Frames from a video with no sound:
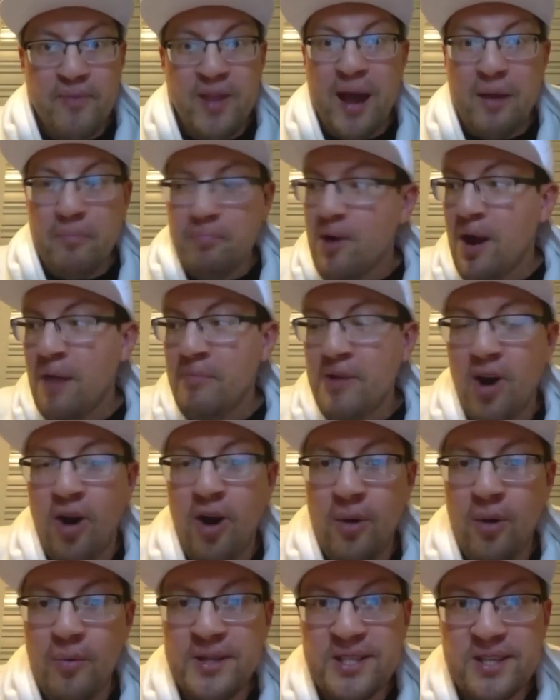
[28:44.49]
Now probably
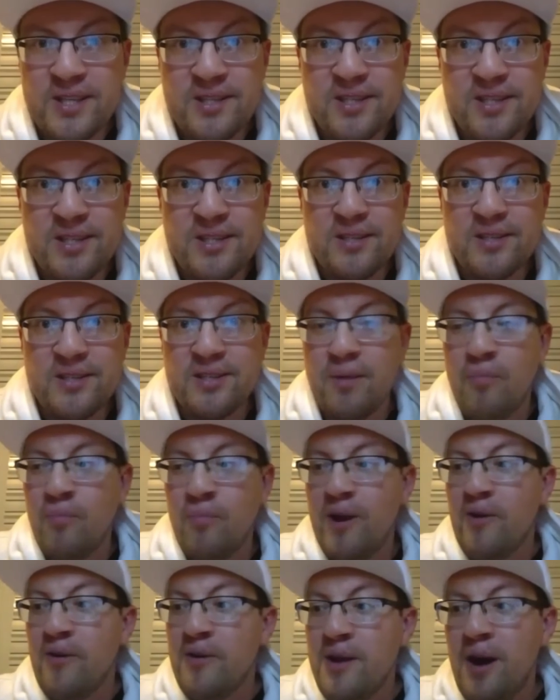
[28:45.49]
always exists in some
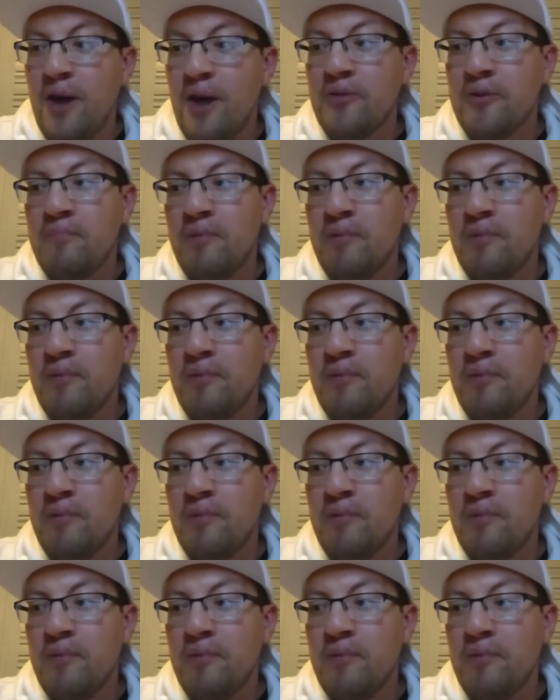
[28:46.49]
way or another,